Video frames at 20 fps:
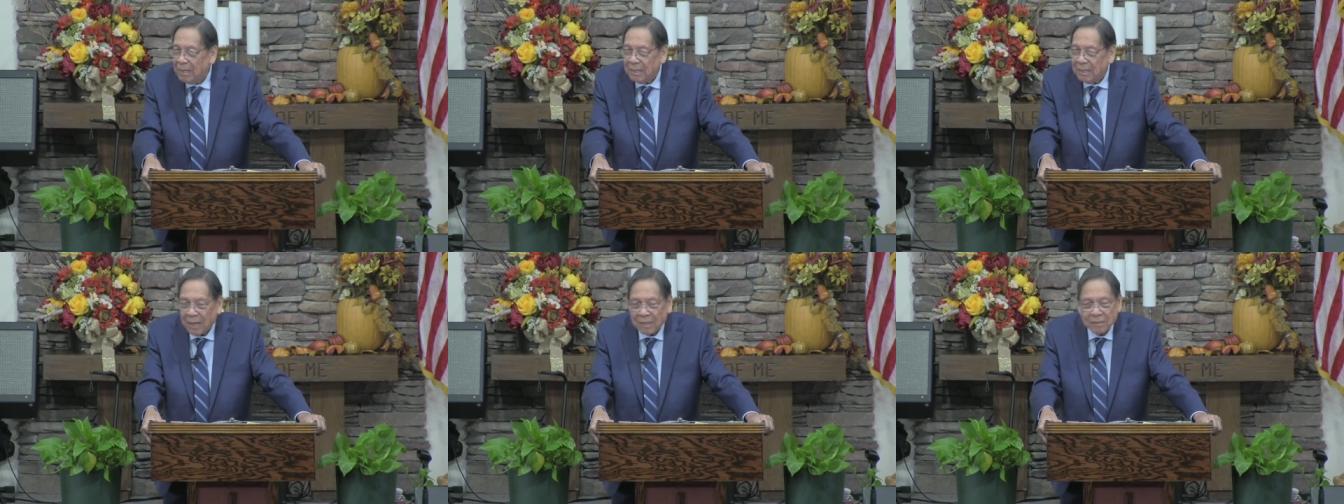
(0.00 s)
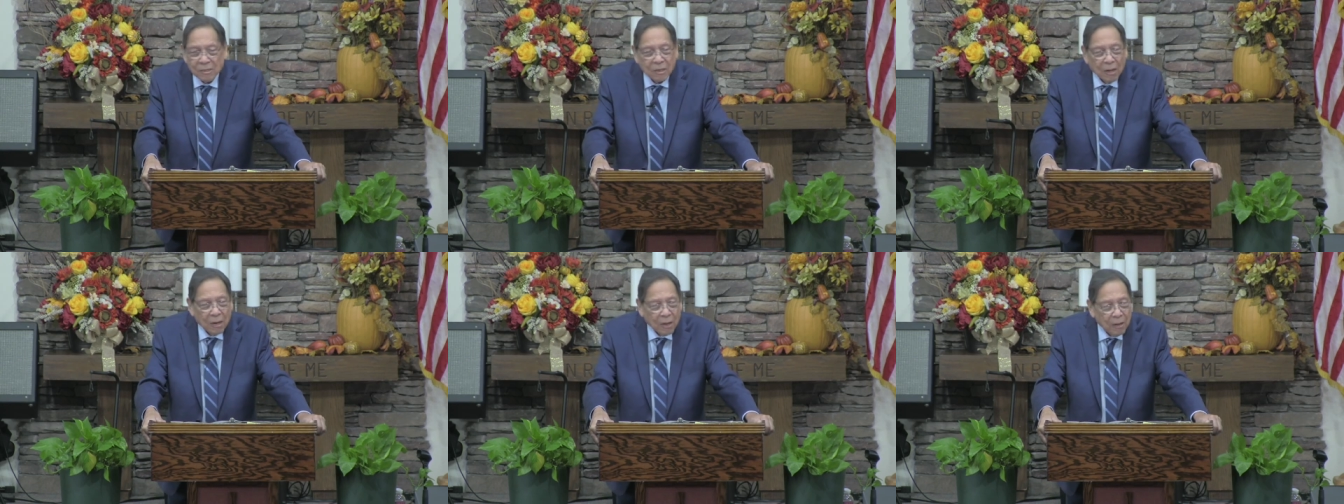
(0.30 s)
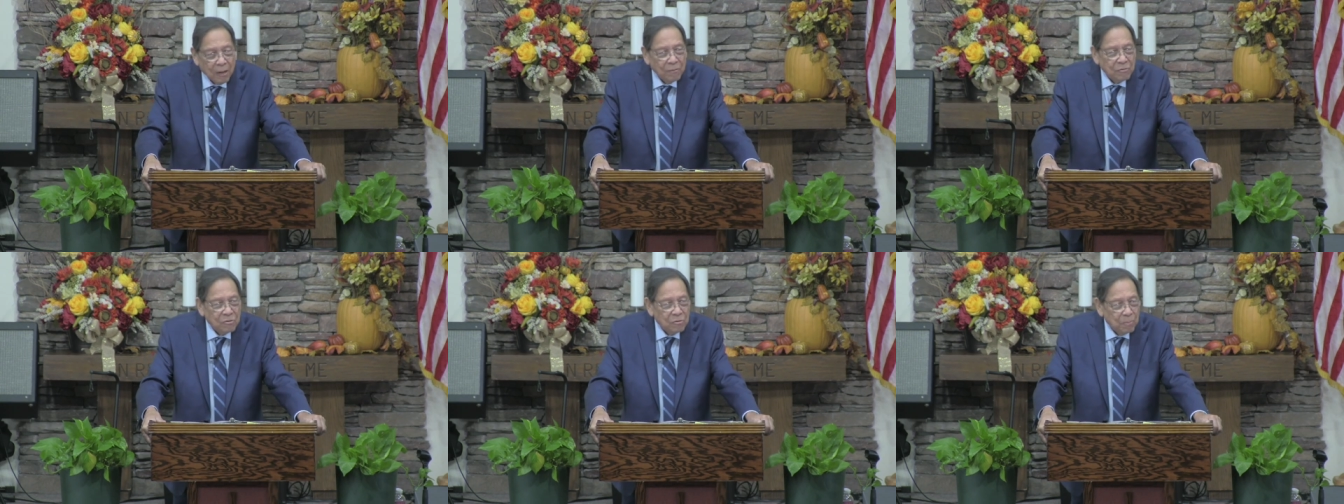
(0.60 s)
That's
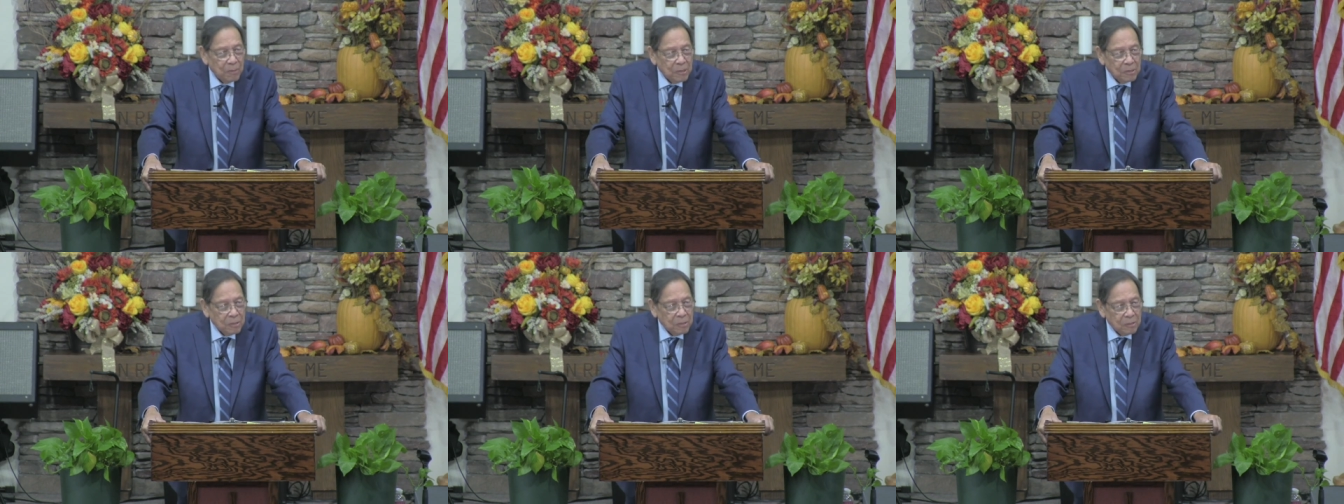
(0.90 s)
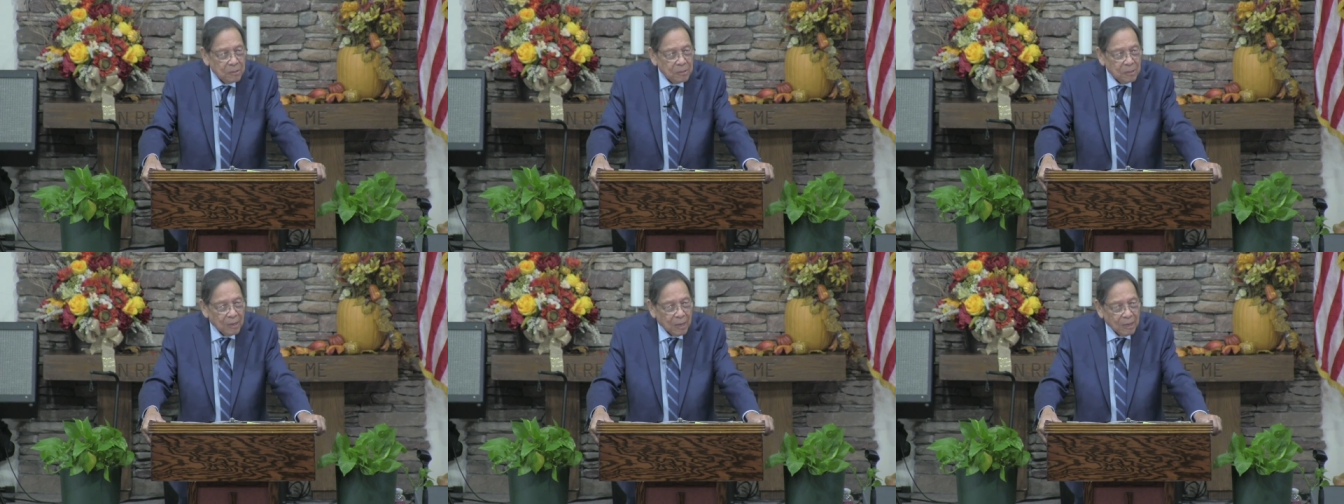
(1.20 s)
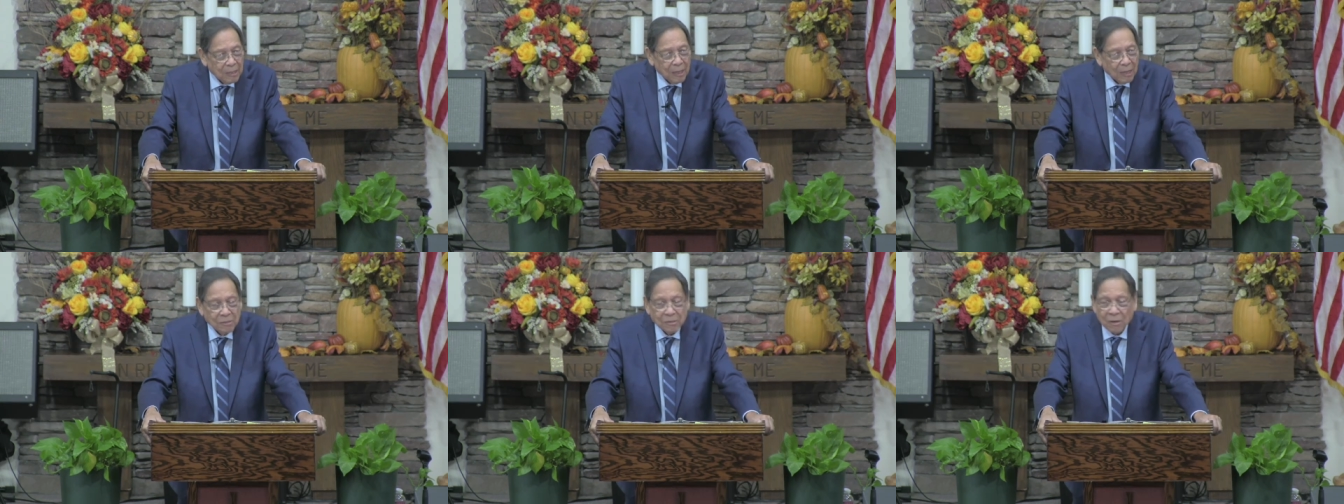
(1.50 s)
Cliff's mission
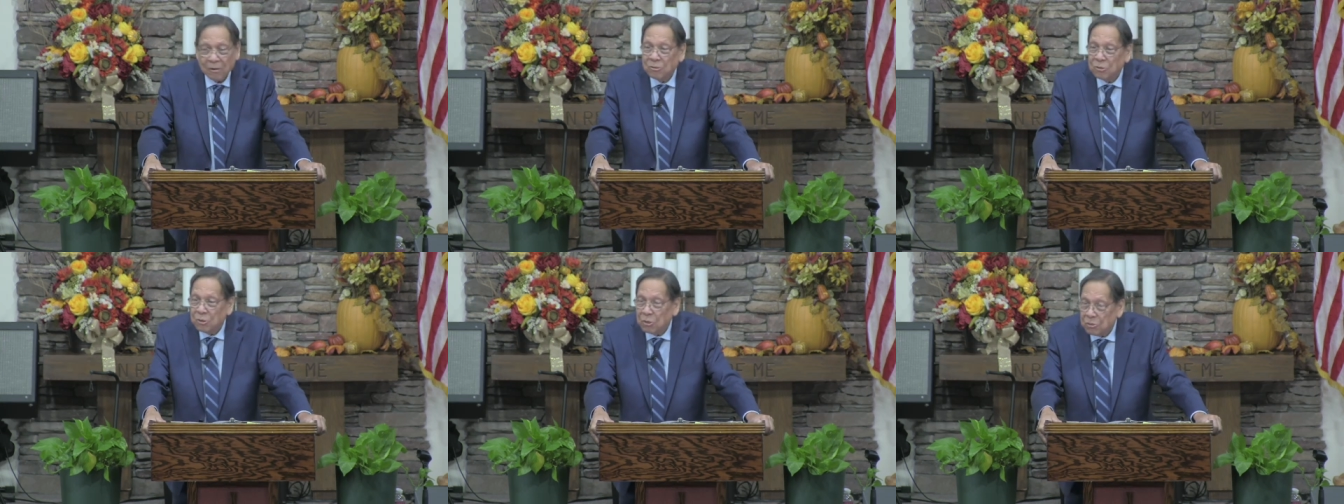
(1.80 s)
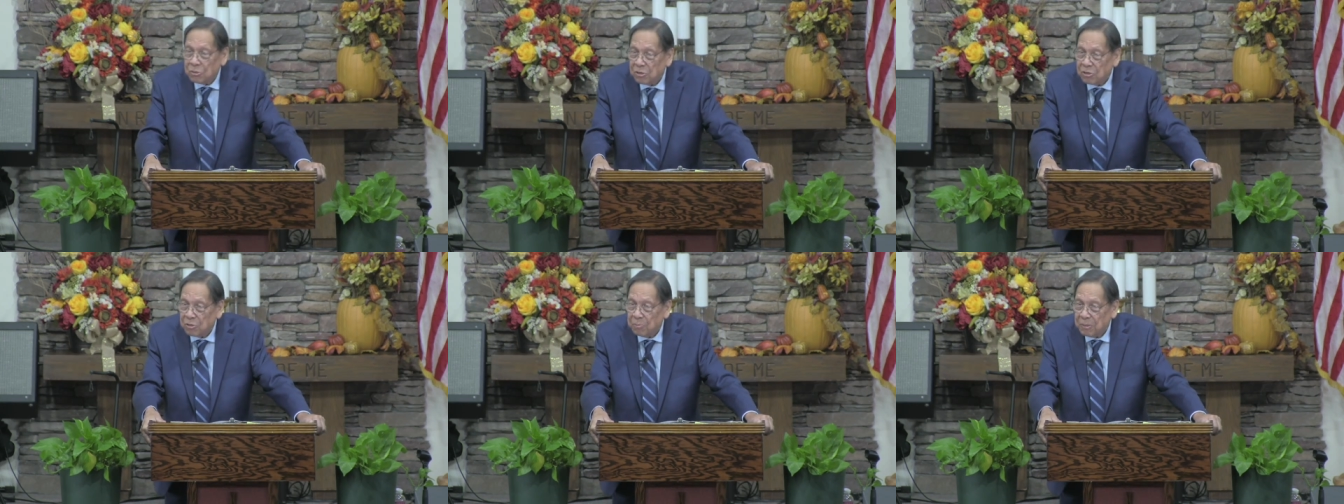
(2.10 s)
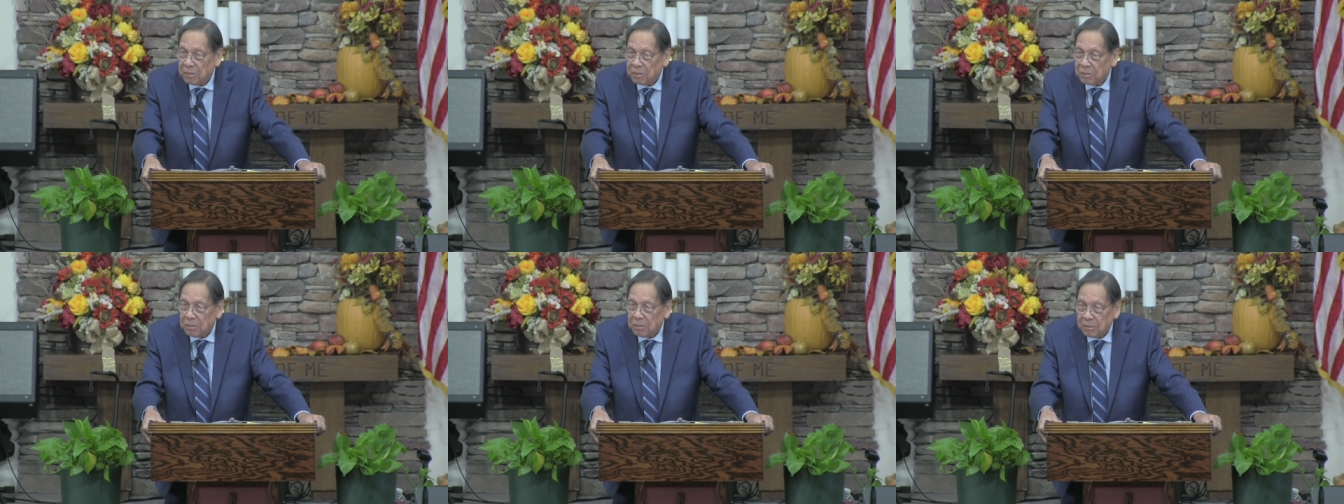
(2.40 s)
today. That's our church's
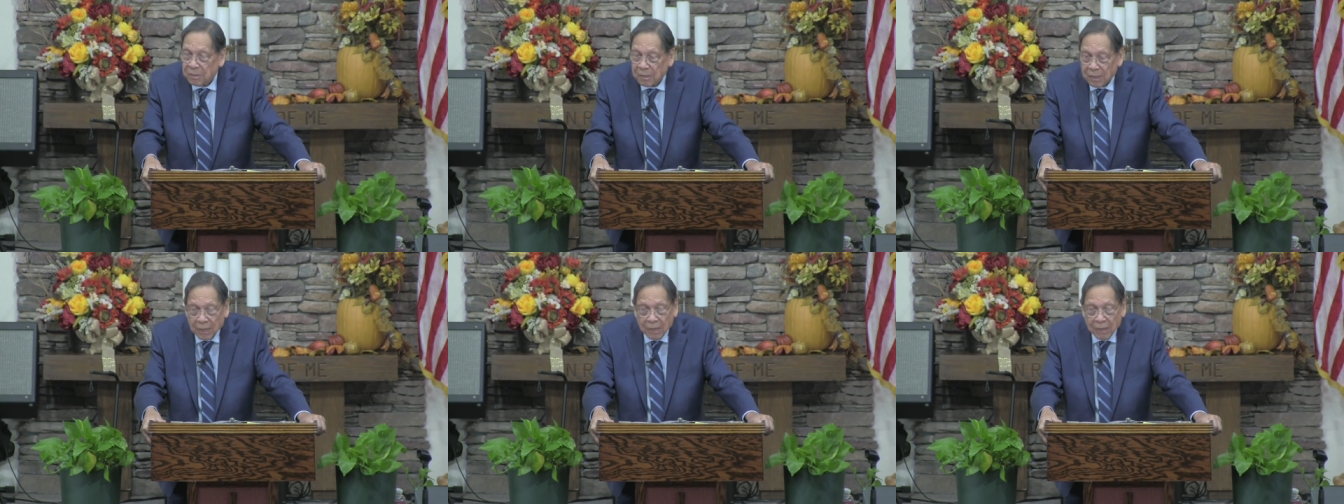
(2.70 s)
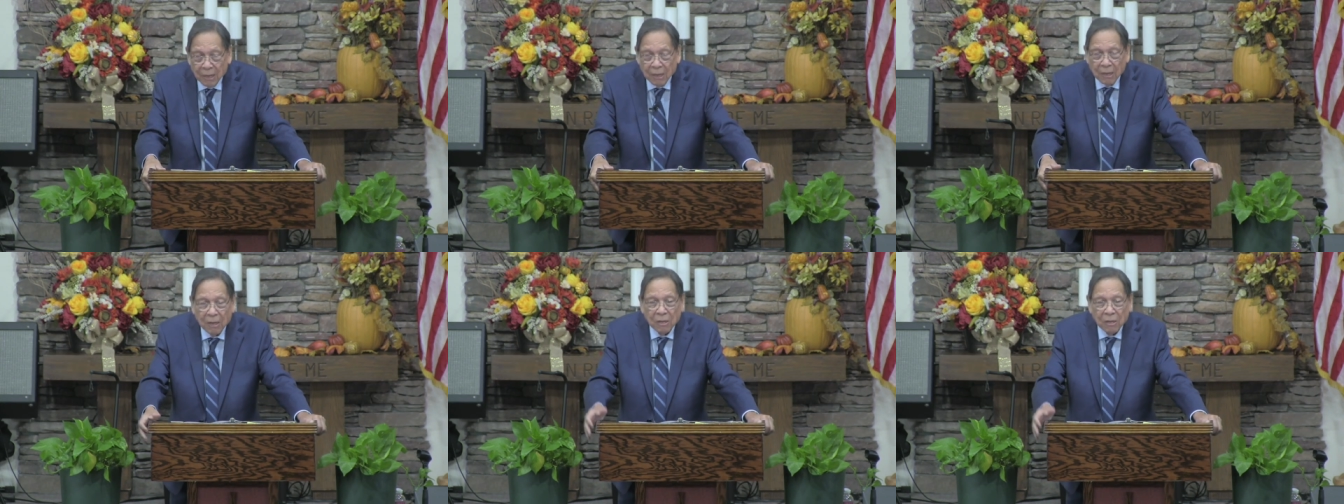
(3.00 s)
mission today